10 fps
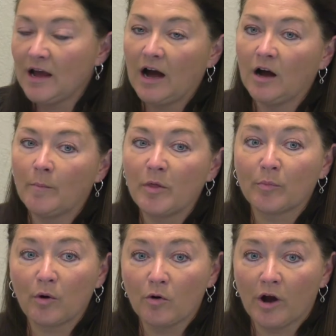The
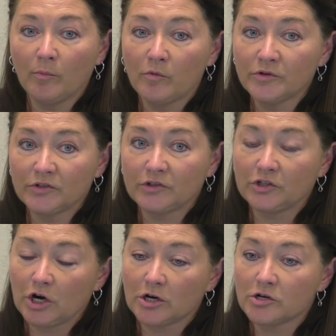program will
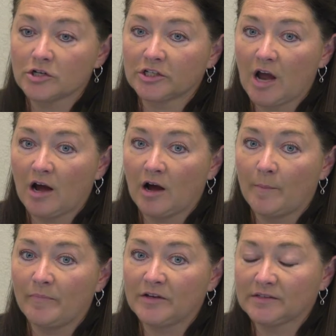start
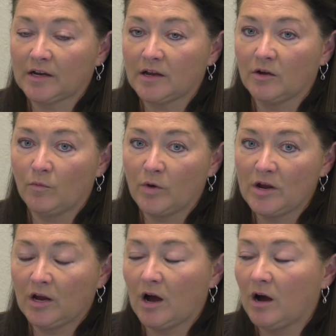the second
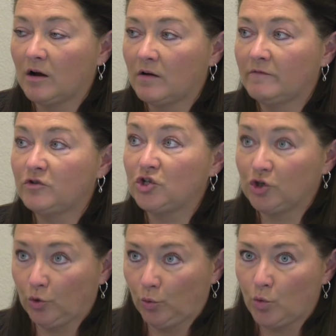week of
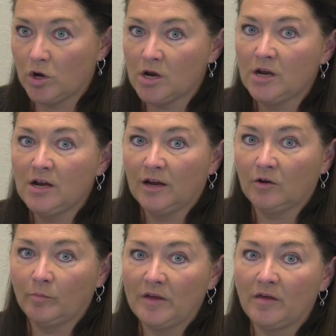June.
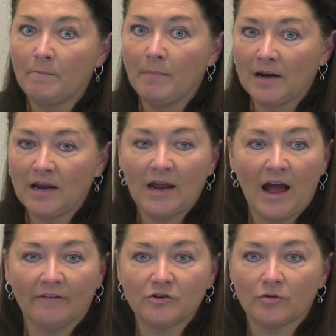It'll be the Monday
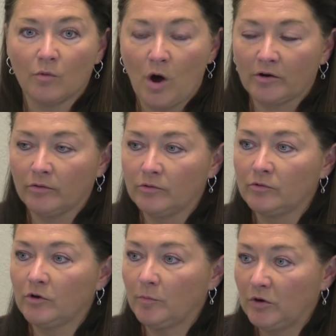after the
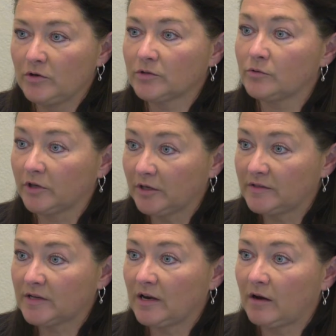Waterloo Community School
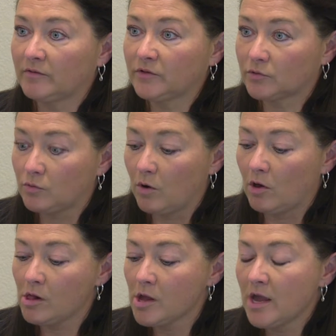kids get out of
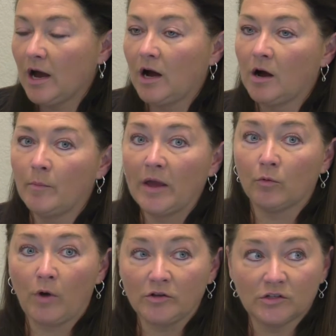school. It
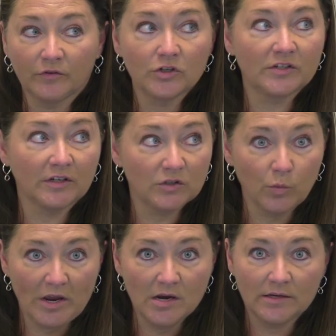runs for 6
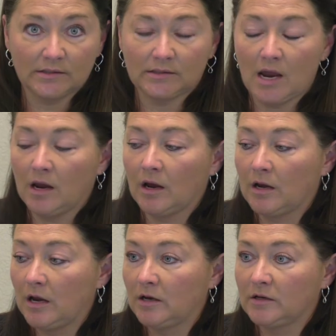weeks,
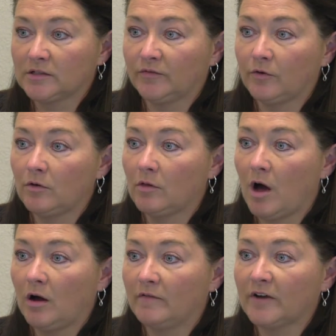and it is full
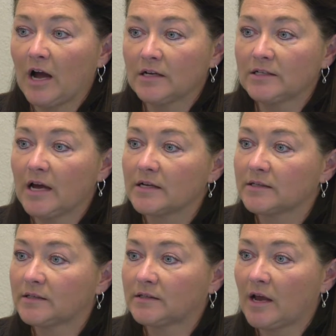of
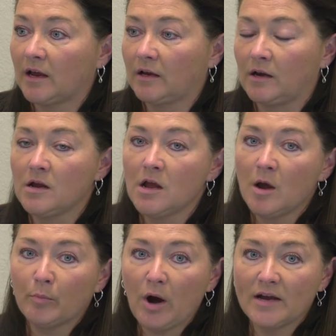contests and
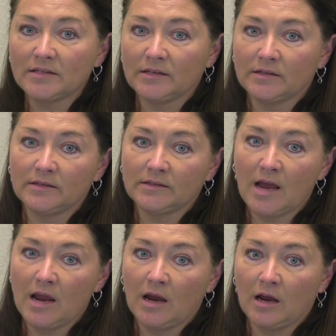prizes,
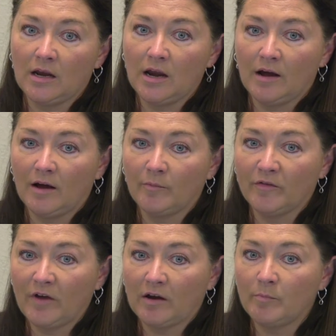and
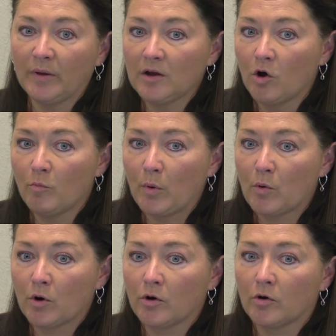we've got a bingo
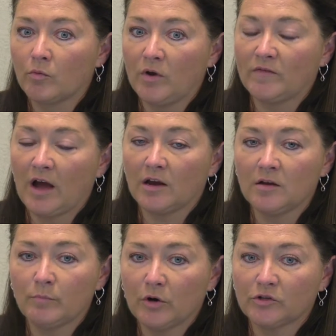board, we've got
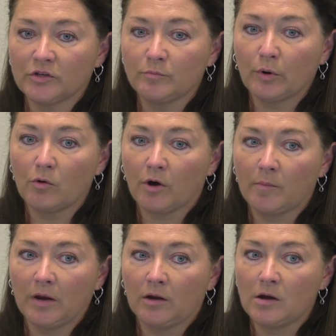in-person
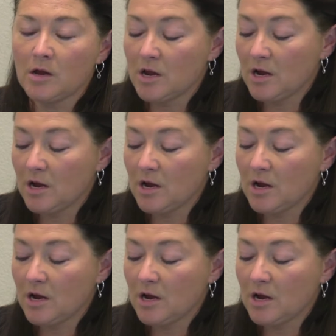programming,